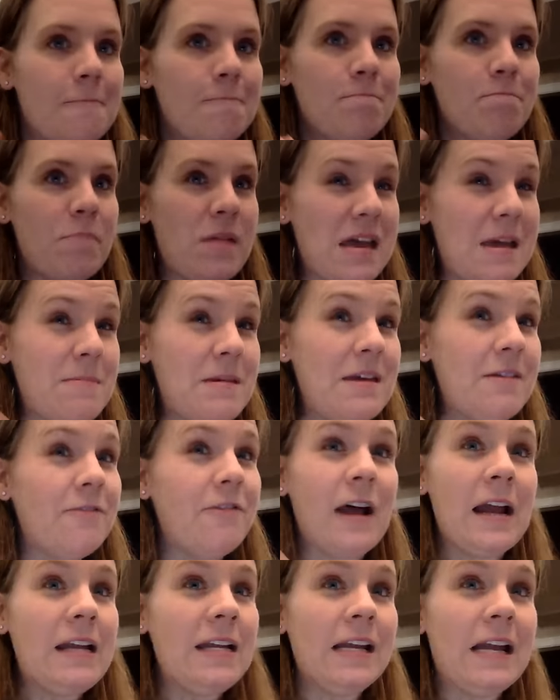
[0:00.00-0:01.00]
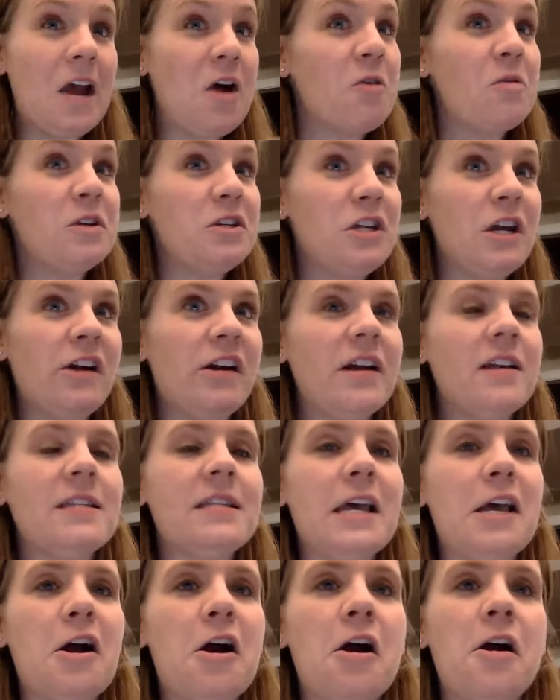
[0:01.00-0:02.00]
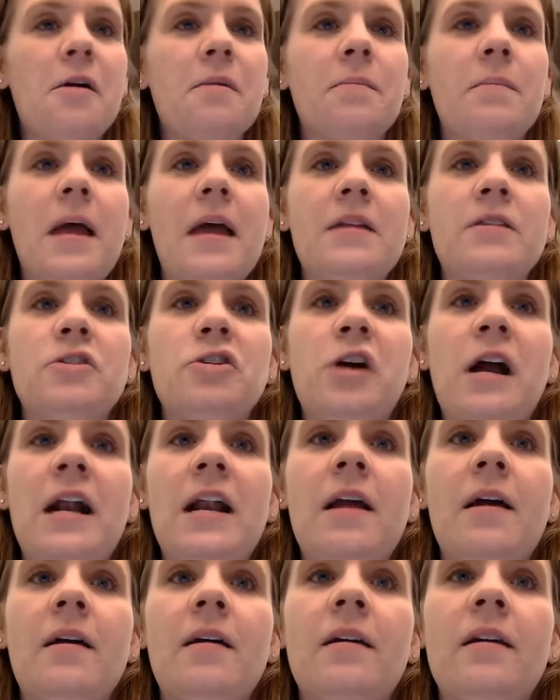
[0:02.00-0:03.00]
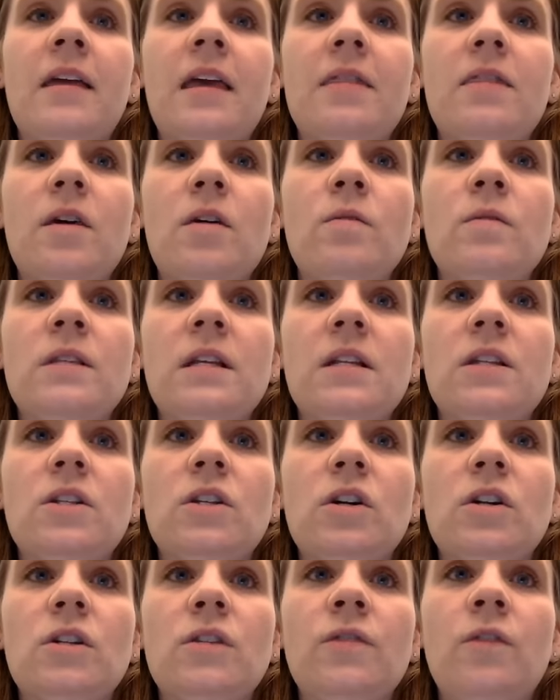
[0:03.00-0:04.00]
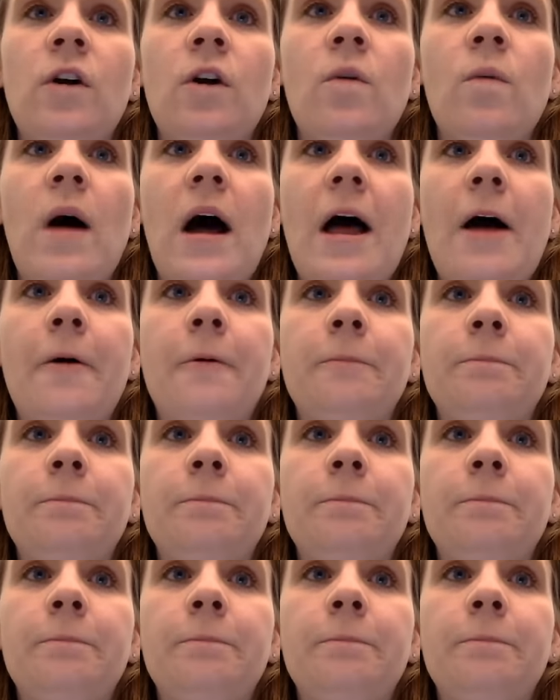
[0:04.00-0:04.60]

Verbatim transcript: maybe finding out which areas they are and, and trying to get those inserts for a while.